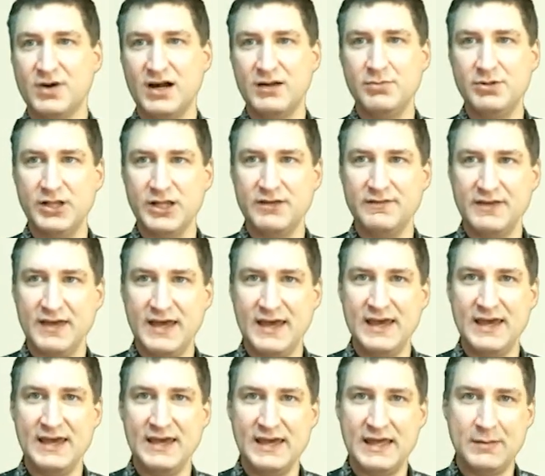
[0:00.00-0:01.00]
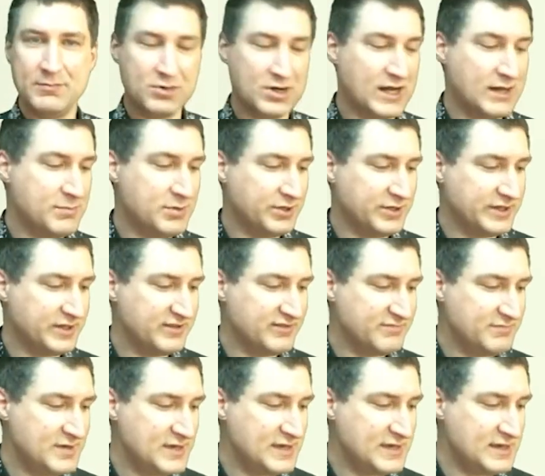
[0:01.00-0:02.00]
probability of A and probability
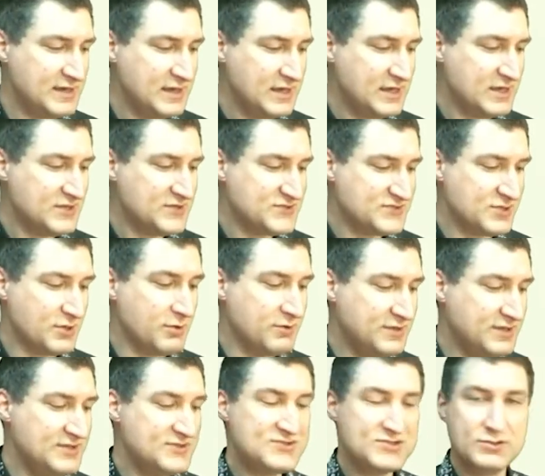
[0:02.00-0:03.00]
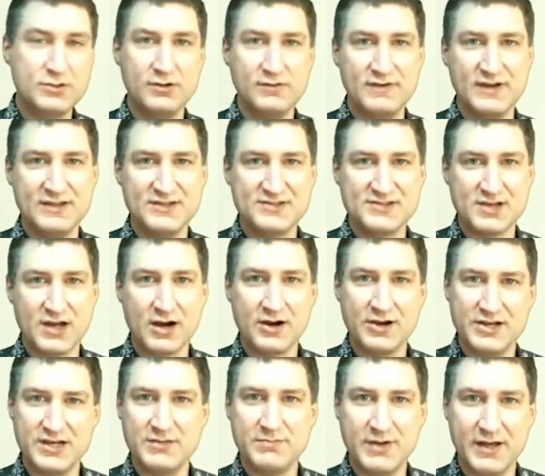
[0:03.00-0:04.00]
of B, so these two events are
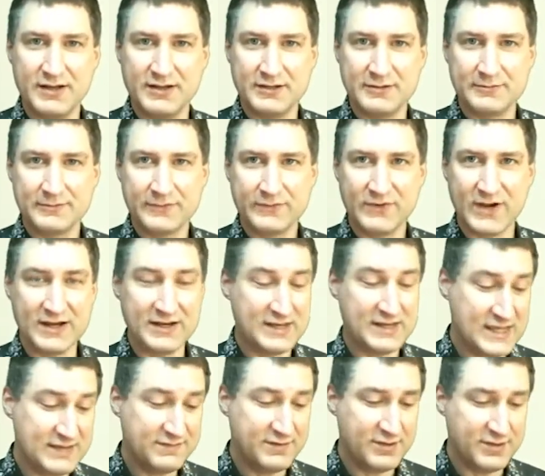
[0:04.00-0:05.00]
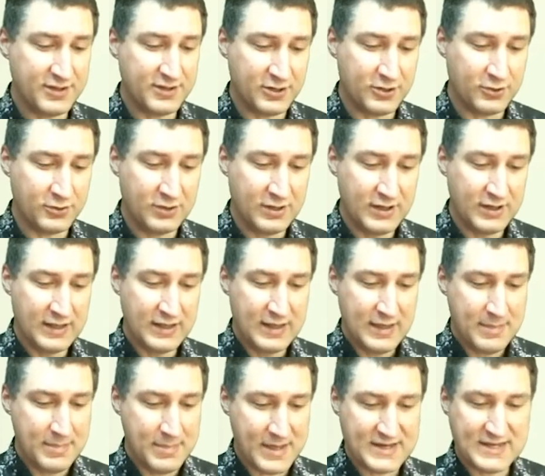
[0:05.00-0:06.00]
independent, right? Even though
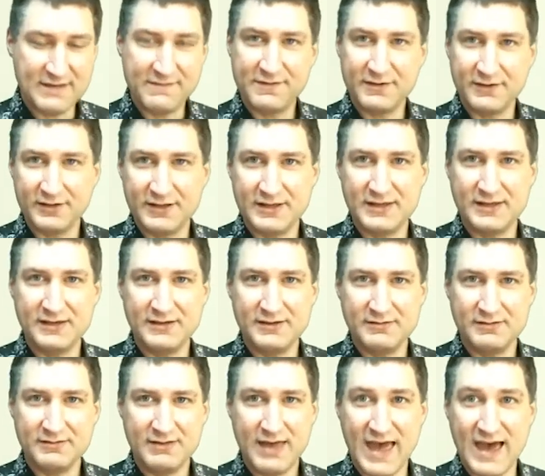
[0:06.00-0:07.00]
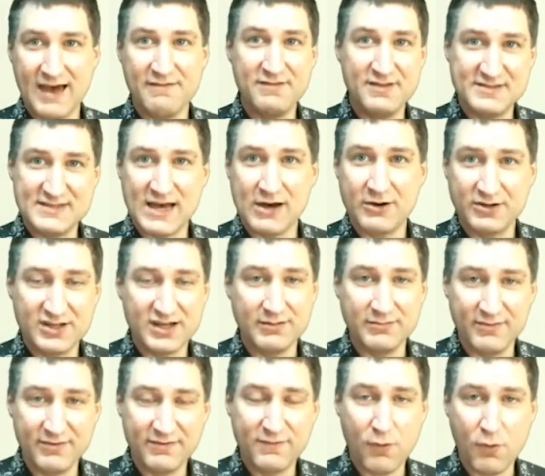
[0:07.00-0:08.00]
they definitely have this
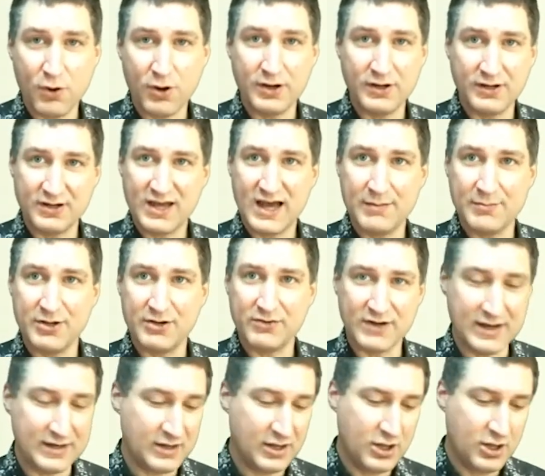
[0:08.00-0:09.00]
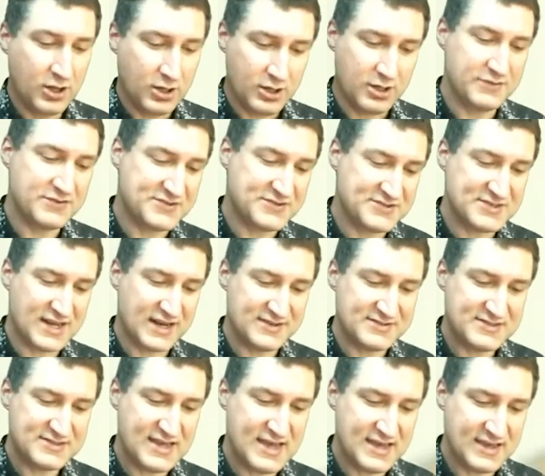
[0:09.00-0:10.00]
outcome 4 in common, right? All this is kind
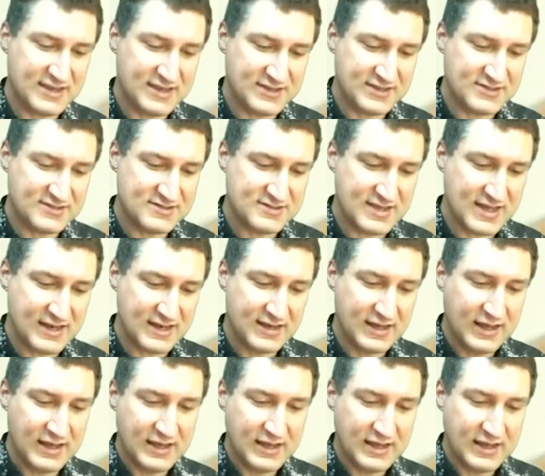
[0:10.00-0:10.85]
of saying is that,